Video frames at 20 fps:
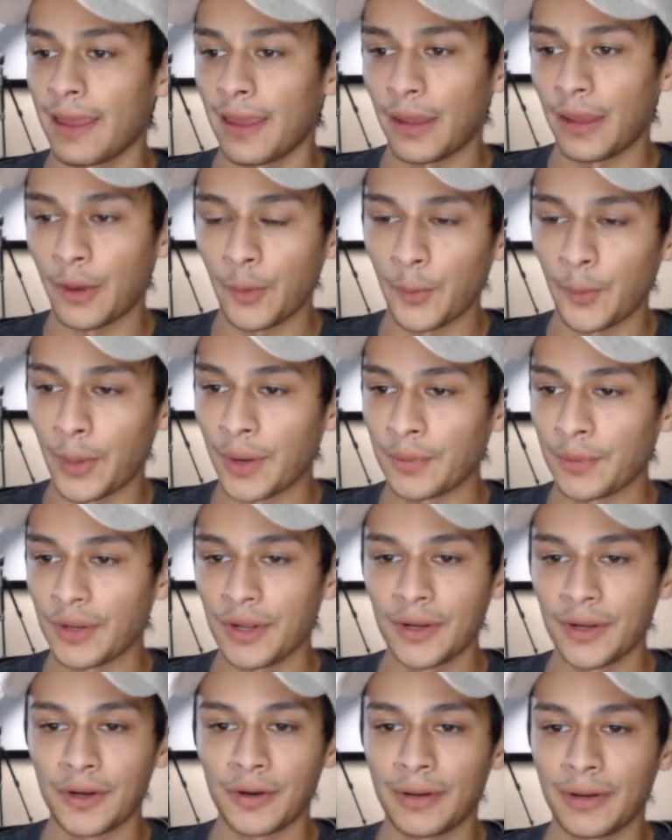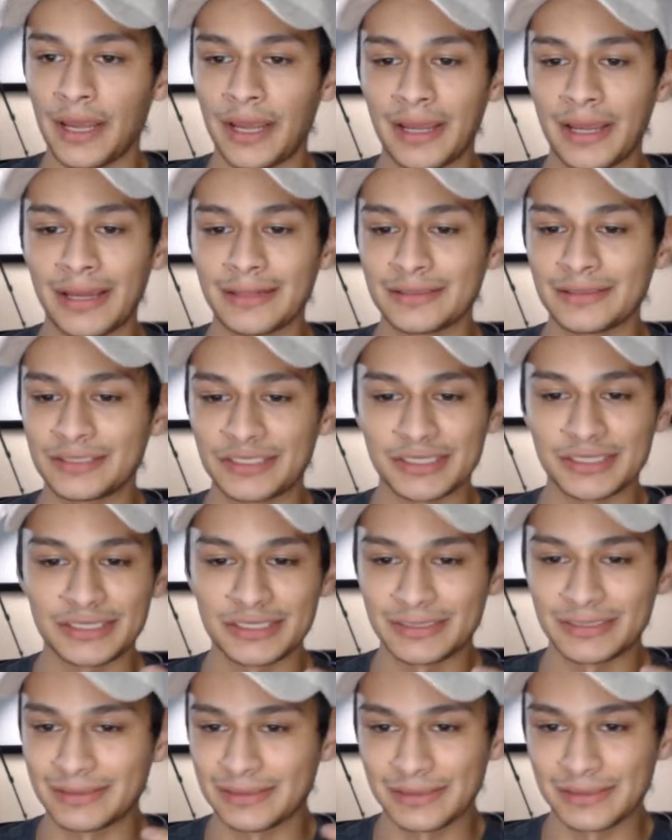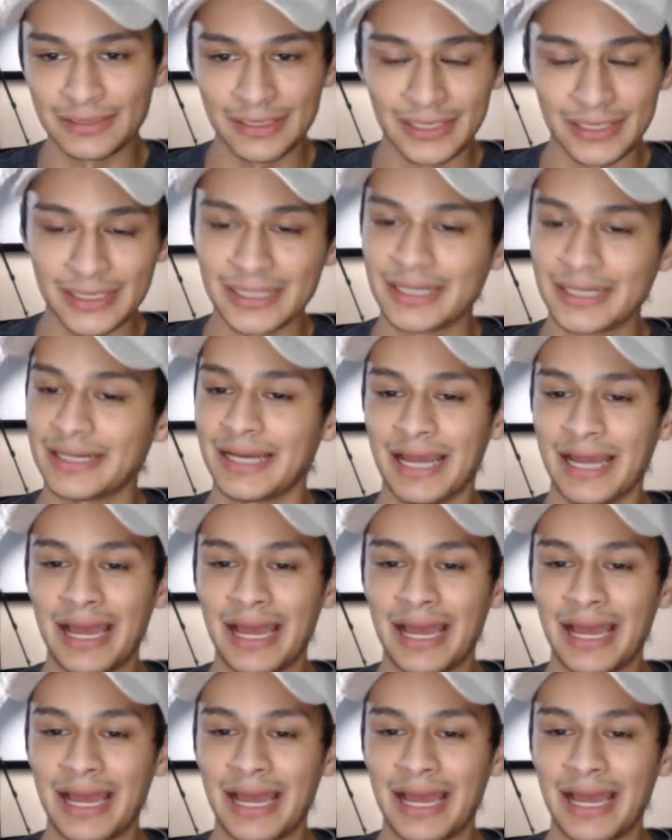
I go around here and just look